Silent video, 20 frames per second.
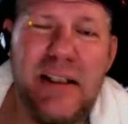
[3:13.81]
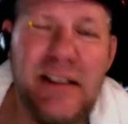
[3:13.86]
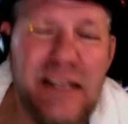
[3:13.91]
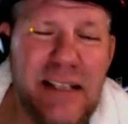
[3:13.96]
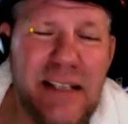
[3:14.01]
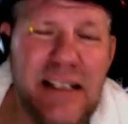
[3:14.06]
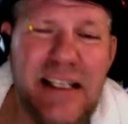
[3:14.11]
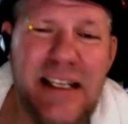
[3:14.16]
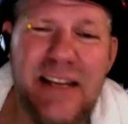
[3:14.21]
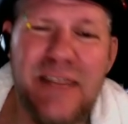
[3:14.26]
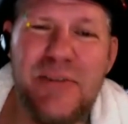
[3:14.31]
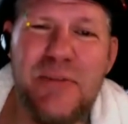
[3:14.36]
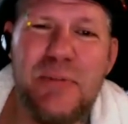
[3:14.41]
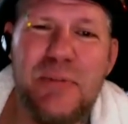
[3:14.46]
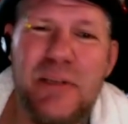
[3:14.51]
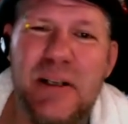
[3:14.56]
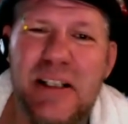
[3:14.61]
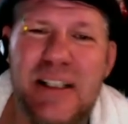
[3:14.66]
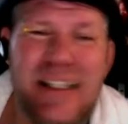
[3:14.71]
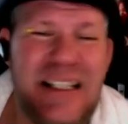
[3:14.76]
Does she even
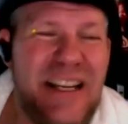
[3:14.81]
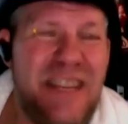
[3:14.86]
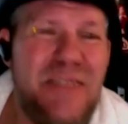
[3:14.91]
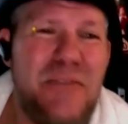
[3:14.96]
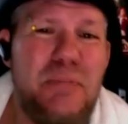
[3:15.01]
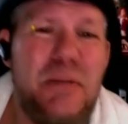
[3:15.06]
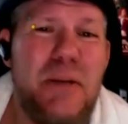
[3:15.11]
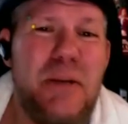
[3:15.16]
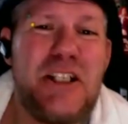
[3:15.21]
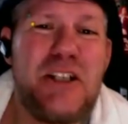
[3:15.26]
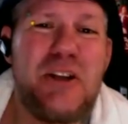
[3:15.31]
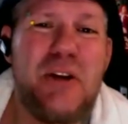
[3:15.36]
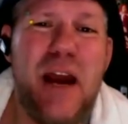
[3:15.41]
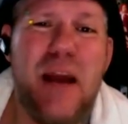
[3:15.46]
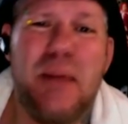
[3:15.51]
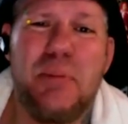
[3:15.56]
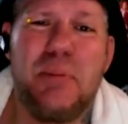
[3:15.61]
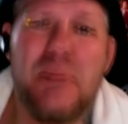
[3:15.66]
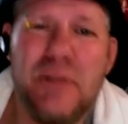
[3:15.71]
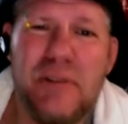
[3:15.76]
play
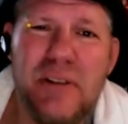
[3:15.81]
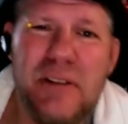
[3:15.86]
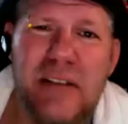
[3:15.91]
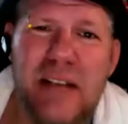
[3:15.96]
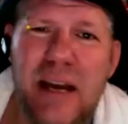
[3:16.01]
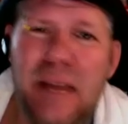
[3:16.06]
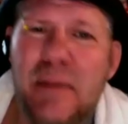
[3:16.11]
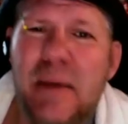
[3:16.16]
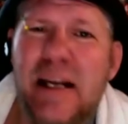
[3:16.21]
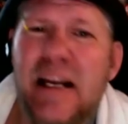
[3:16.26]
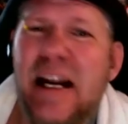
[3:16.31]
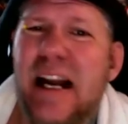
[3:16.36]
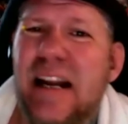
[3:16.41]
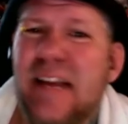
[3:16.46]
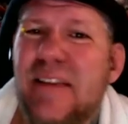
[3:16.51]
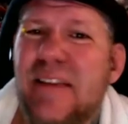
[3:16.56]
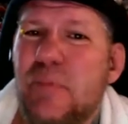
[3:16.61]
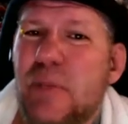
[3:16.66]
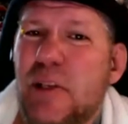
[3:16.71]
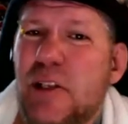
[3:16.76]
Scrabble? That might not
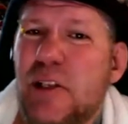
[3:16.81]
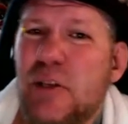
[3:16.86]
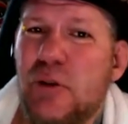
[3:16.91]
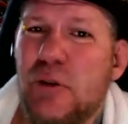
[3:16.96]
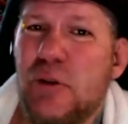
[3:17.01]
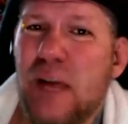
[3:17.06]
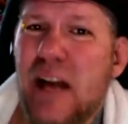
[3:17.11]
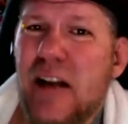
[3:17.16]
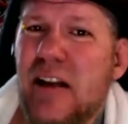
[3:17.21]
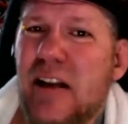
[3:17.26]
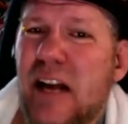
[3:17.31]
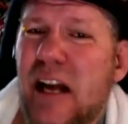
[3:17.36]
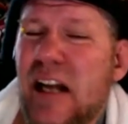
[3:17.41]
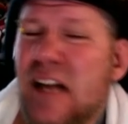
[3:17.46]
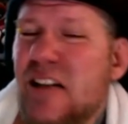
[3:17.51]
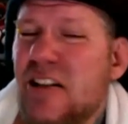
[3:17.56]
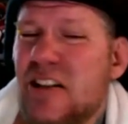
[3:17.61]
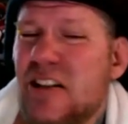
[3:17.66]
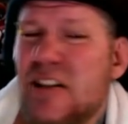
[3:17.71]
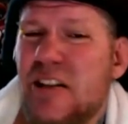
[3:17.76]
even be true.
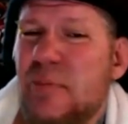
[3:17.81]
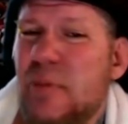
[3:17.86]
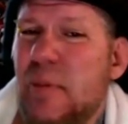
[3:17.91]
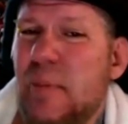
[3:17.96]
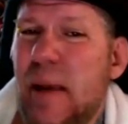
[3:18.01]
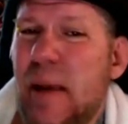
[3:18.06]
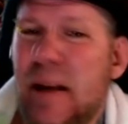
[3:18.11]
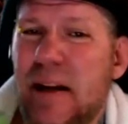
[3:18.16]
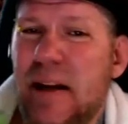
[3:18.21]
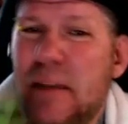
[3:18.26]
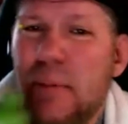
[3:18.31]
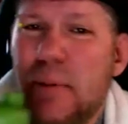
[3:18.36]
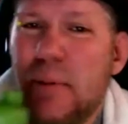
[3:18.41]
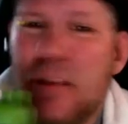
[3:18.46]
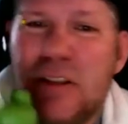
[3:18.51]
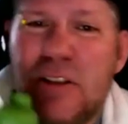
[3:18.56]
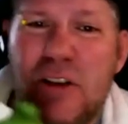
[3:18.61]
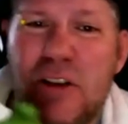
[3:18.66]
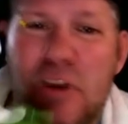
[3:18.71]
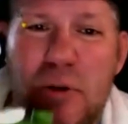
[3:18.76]
That just could be made up on
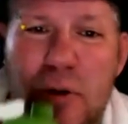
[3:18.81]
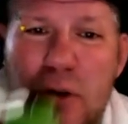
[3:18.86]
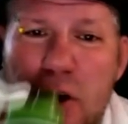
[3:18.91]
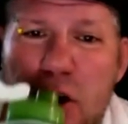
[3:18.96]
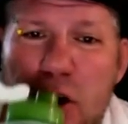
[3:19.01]
its own.